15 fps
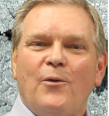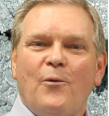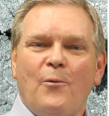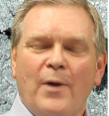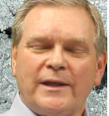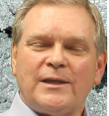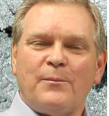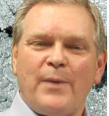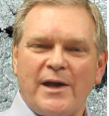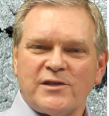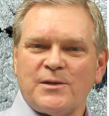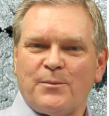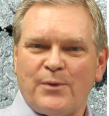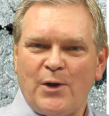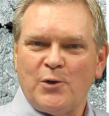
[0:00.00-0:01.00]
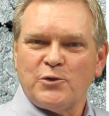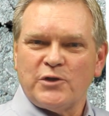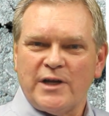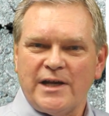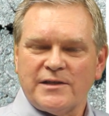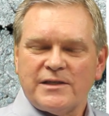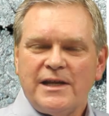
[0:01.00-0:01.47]
what the best approach
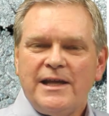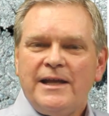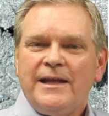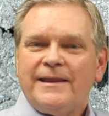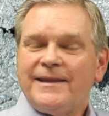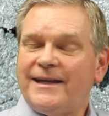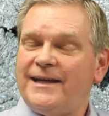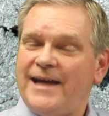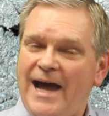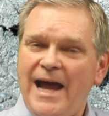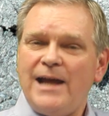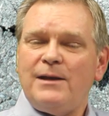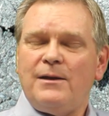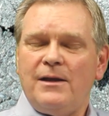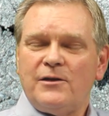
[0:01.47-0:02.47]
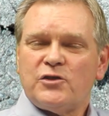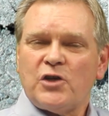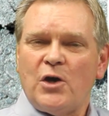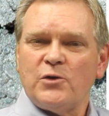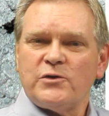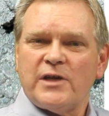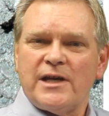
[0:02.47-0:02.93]
is. The guide
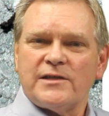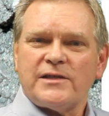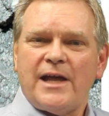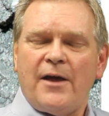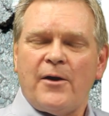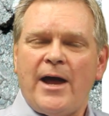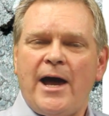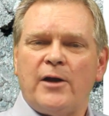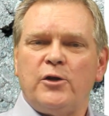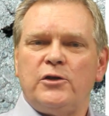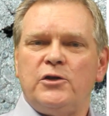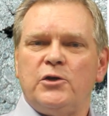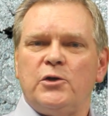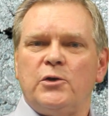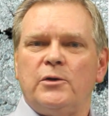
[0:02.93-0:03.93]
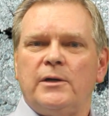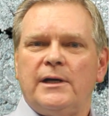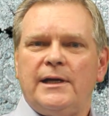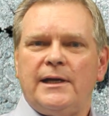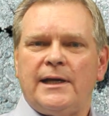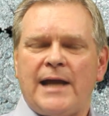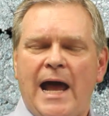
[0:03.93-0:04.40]
shows us on how to do
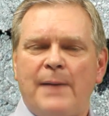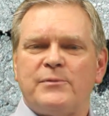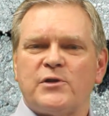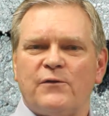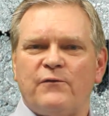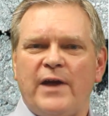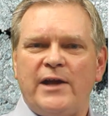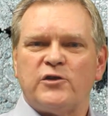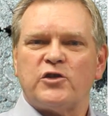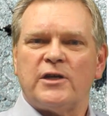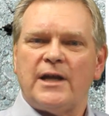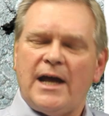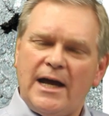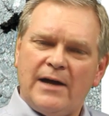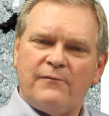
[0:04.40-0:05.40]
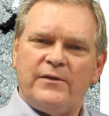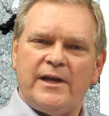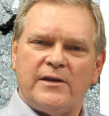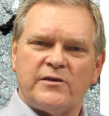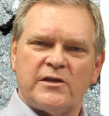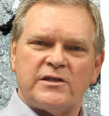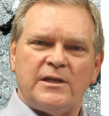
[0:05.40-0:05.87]
an observation of the
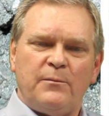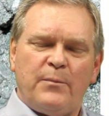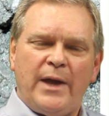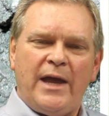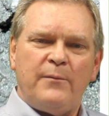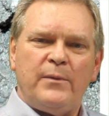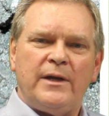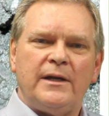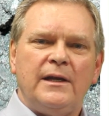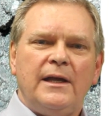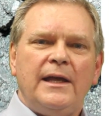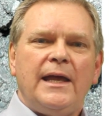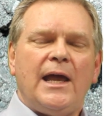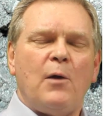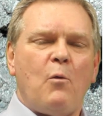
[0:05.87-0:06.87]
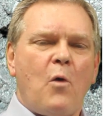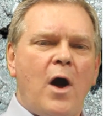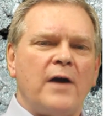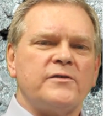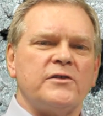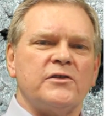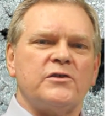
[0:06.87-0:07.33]
existing pavement. It
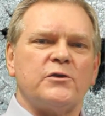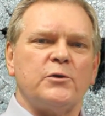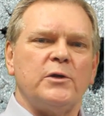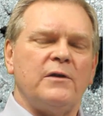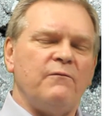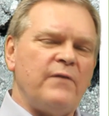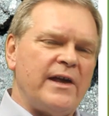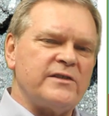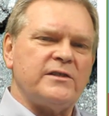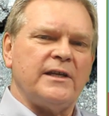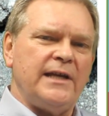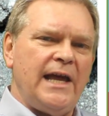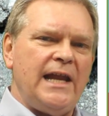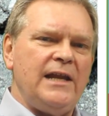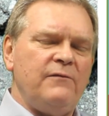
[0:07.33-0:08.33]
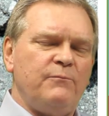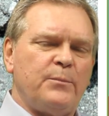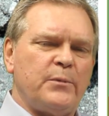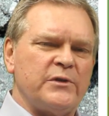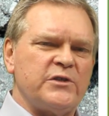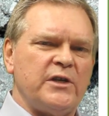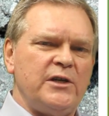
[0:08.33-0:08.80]
walks us through investigative
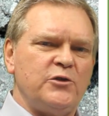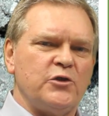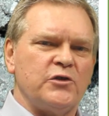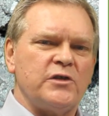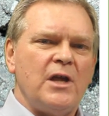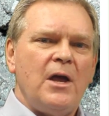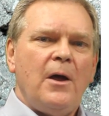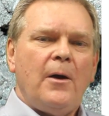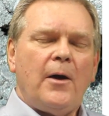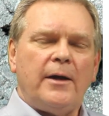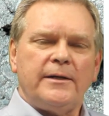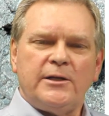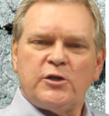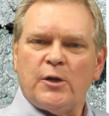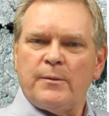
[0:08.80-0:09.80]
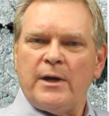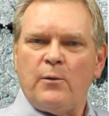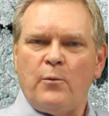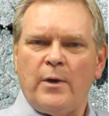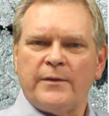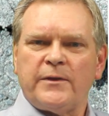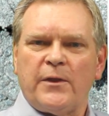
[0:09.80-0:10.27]
procedures on
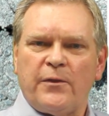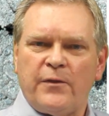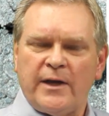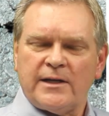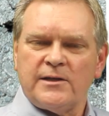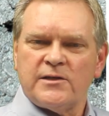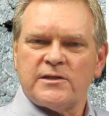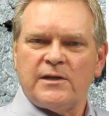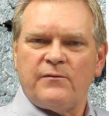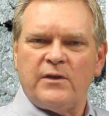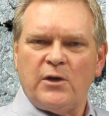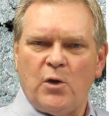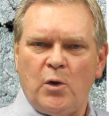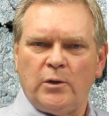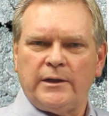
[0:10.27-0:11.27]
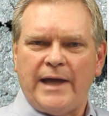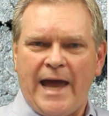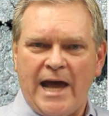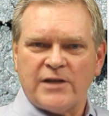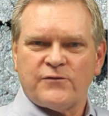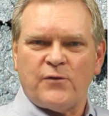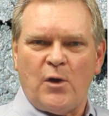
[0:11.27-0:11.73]
determining what the thickness of the old
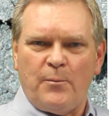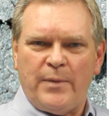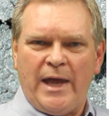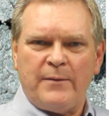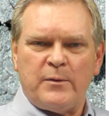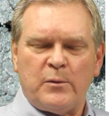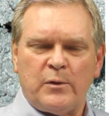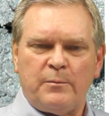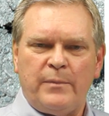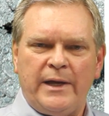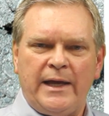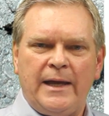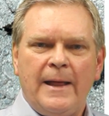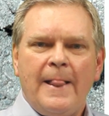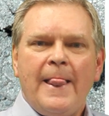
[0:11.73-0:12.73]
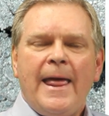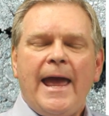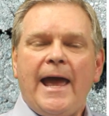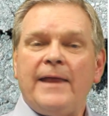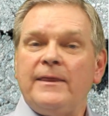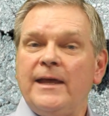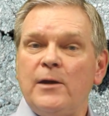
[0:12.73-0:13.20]
asphalt pavement would be,
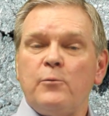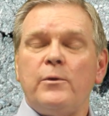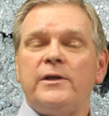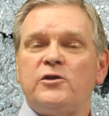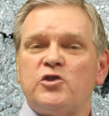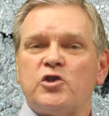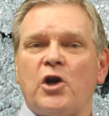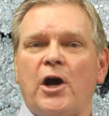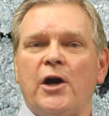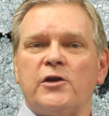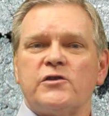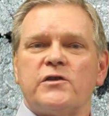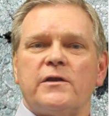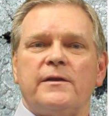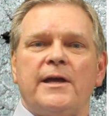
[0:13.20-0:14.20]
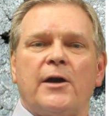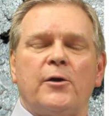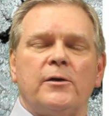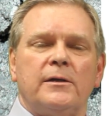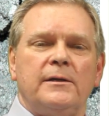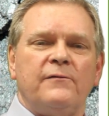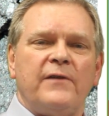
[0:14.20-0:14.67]
and then with charts that
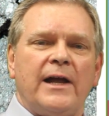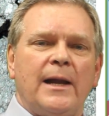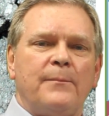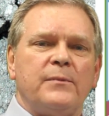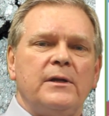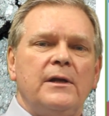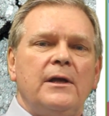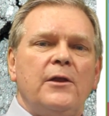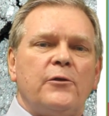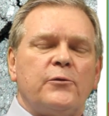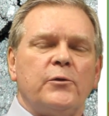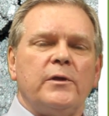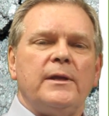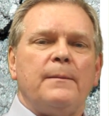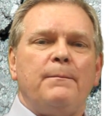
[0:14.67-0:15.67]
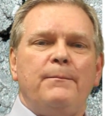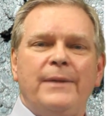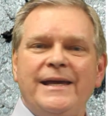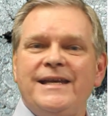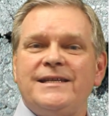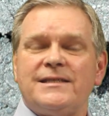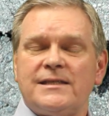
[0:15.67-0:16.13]
are developed through the
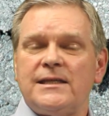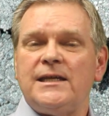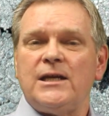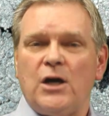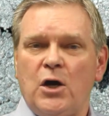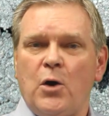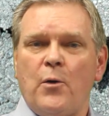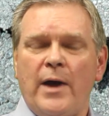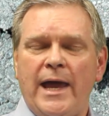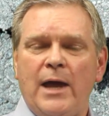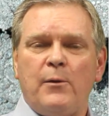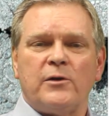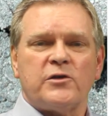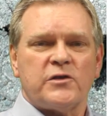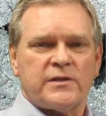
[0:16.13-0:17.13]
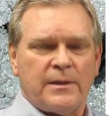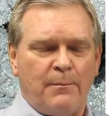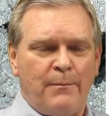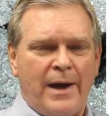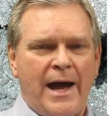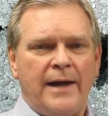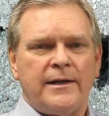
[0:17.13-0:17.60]
BCOA, which is the
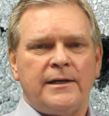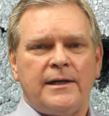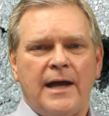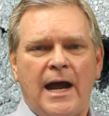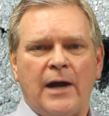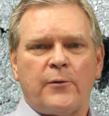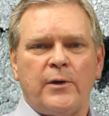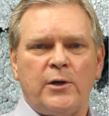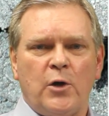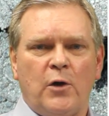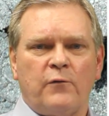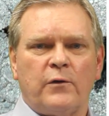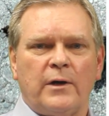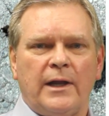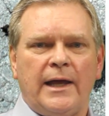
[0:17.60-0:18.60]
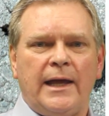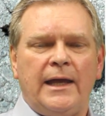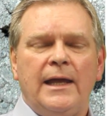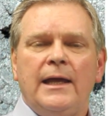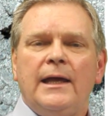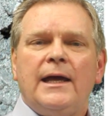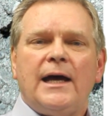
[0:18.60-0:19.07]
Bonded Concrete
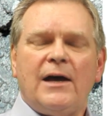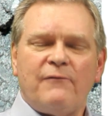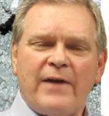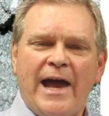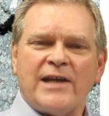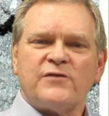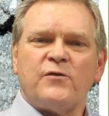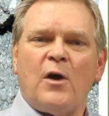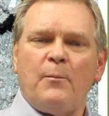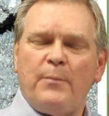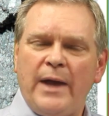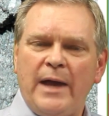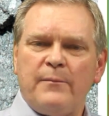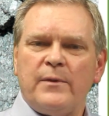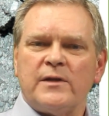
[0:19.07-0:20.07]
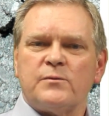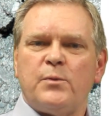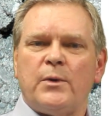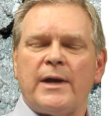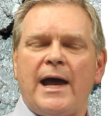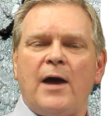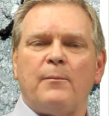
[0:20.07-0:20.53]
Overlay of Asphalt Pavements
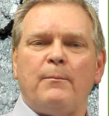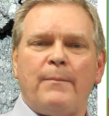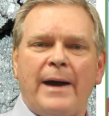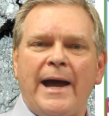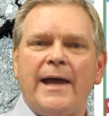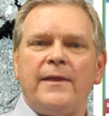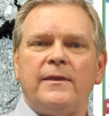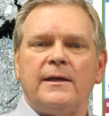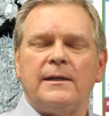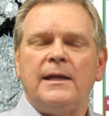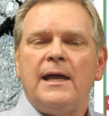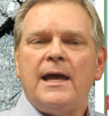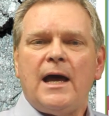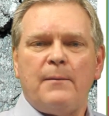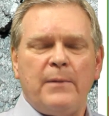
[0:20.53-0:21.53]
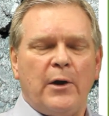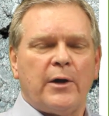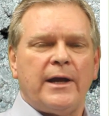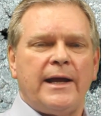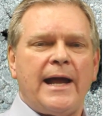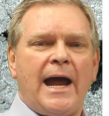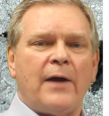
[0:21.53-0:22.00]
put out by the
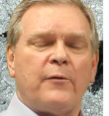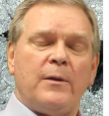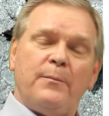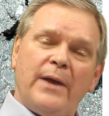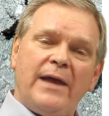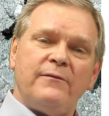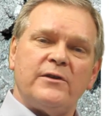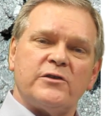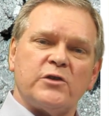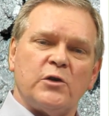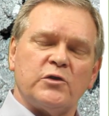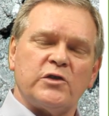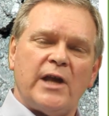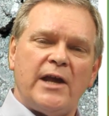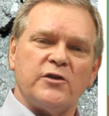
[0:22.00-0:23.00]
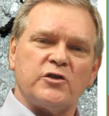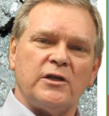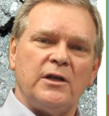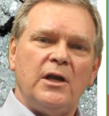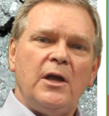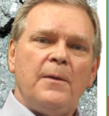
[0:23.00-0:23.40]
American Concrete Pavement Association,